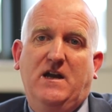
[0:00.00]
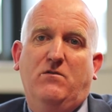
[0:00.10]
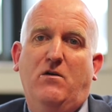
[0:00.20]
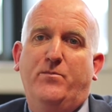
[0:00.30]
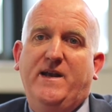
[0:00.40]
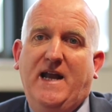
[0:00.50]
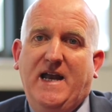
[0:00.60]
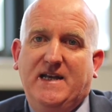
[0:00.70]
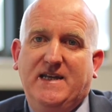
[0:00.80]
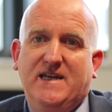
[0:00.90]
What would be
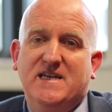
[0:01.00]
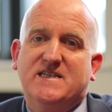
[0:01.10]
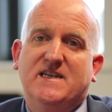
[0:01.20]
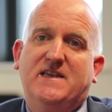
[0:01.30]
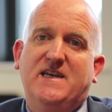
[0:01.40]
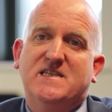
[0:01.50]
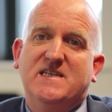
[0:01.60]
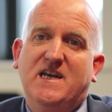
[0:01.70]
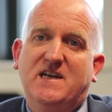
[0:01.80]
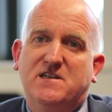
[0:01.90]
likely is that they
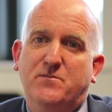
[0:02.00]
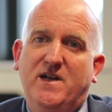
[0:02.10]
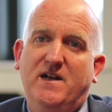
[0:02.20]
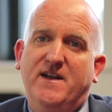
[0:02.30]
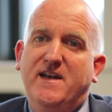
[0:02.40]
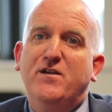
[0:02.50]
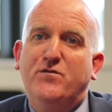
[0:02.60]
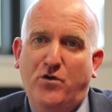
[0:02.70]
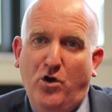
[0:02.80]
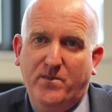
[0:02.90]
seek to build an
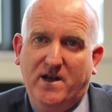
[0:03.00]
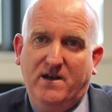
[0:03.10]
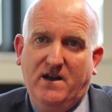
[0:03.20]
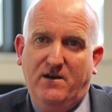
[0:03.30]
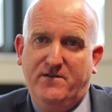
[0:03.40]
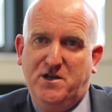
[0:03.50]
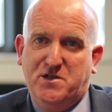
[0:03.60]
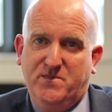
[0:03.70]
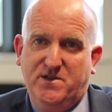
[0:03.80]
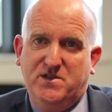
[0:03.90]
informal
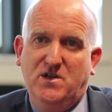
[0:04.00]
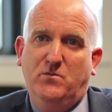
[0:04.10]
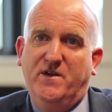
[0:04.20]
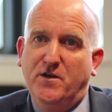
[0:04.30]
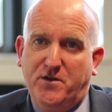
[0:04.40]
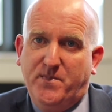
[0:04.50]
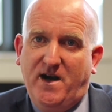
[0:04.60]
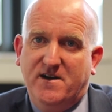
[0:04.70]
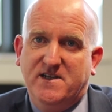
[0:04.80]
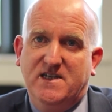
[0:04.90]
arrangement with other
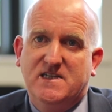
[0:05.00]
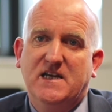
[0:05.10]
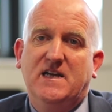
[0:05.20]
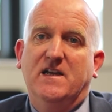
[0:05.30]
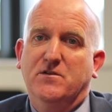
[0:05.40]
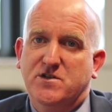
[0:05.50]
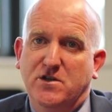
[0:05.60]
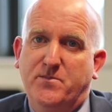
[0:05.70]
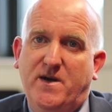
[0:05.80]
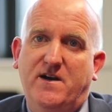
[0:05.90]
parties, and those
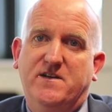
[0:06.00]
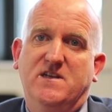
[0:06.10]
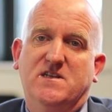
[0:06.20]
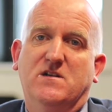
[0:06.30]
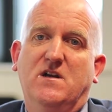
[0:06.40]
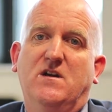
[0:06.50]
other parties